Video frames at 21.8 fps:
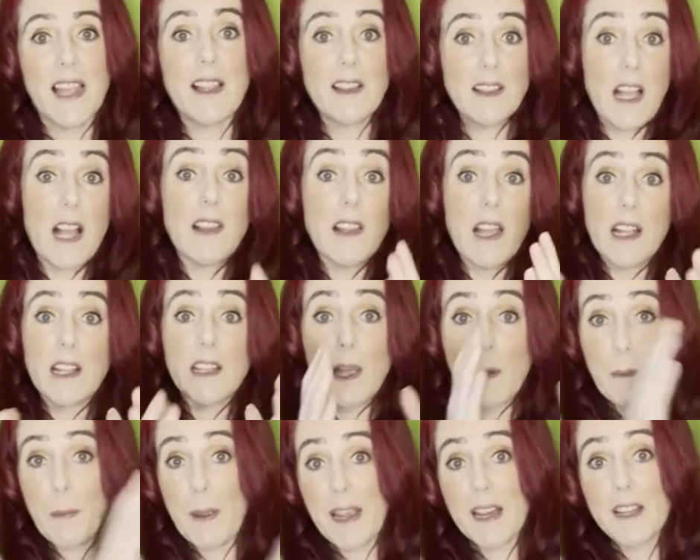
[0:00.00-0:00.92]

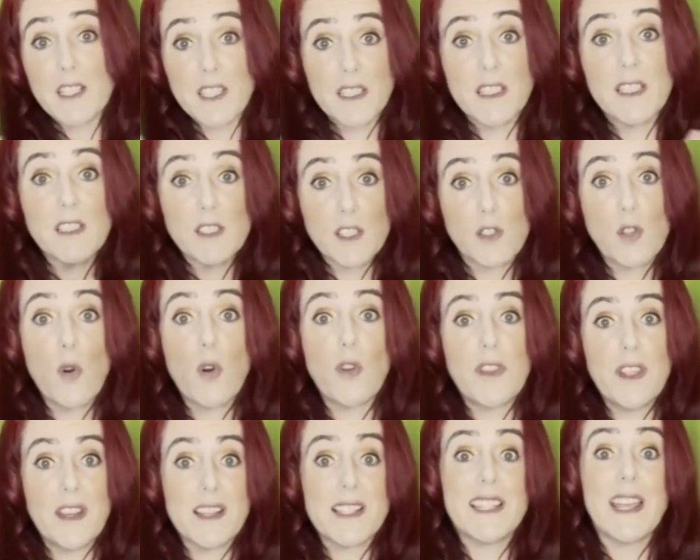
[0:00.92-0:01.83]
a person that's not
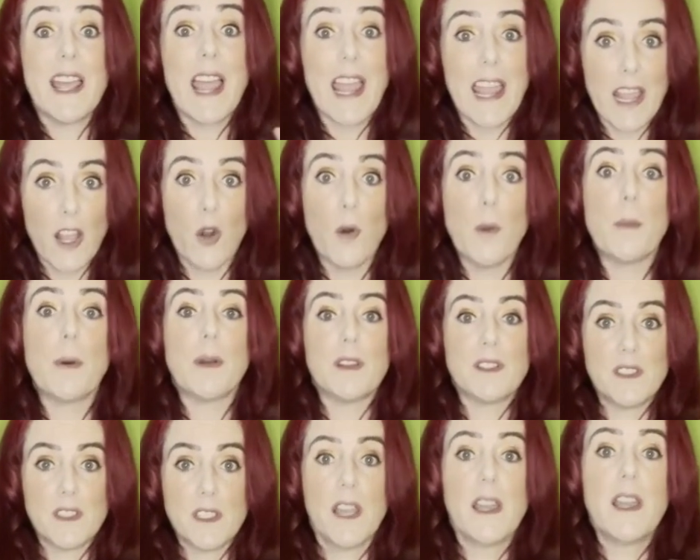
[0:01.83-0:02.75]
there to help
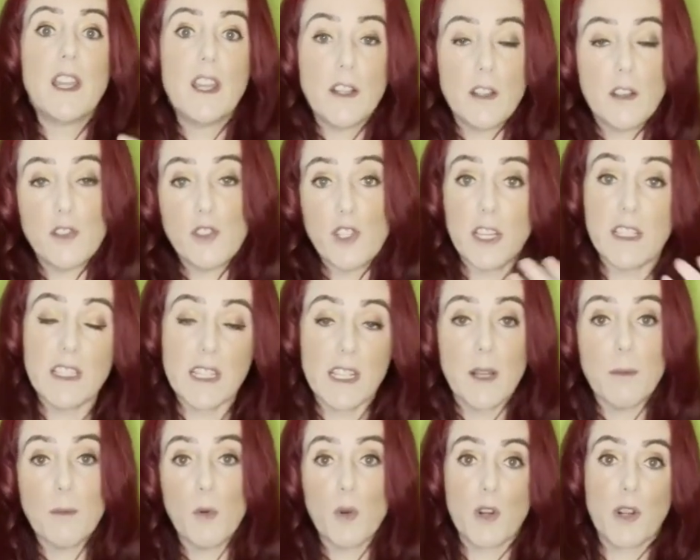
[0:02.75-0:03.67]
us
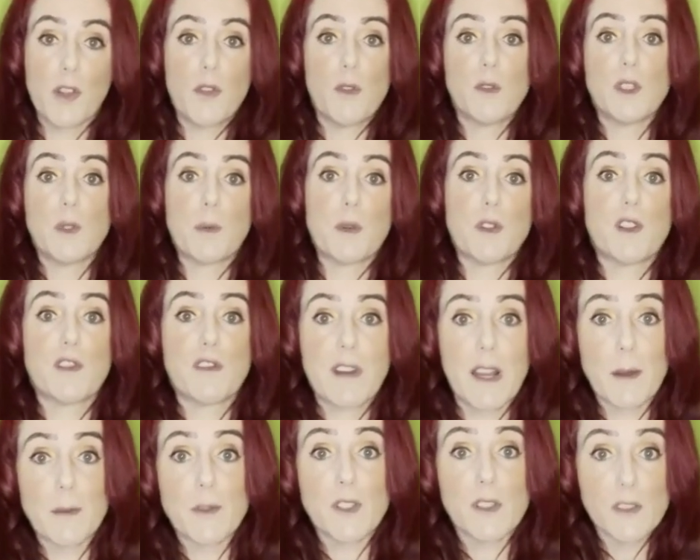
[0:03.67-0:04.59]
generate more of those
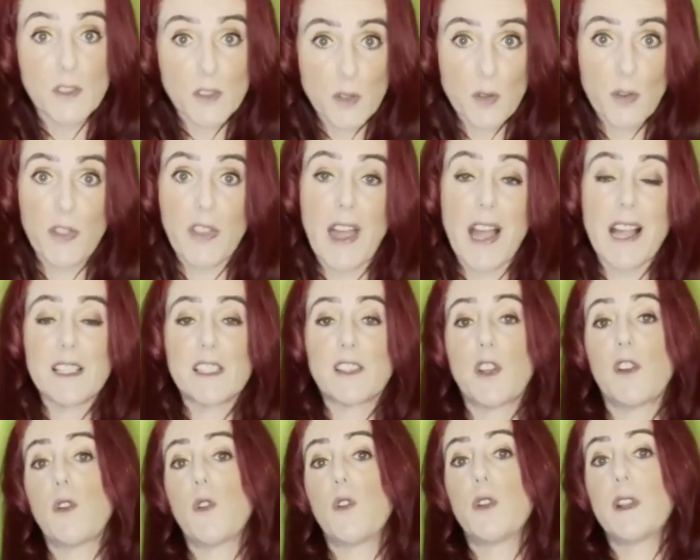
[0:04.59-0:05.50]
prescriptions. So that's
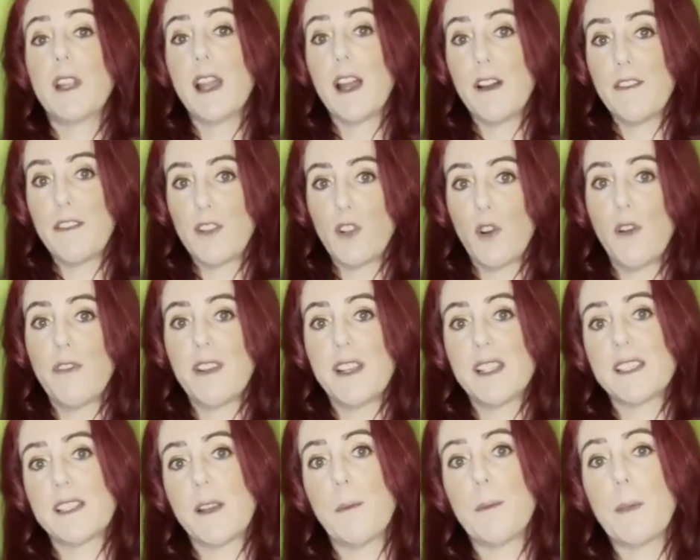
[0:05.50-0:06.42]
going to have an
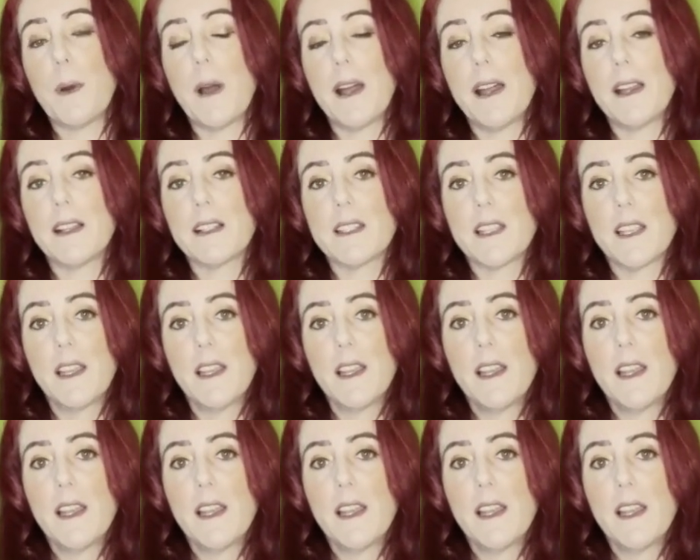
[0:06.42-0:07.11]
obvious impact.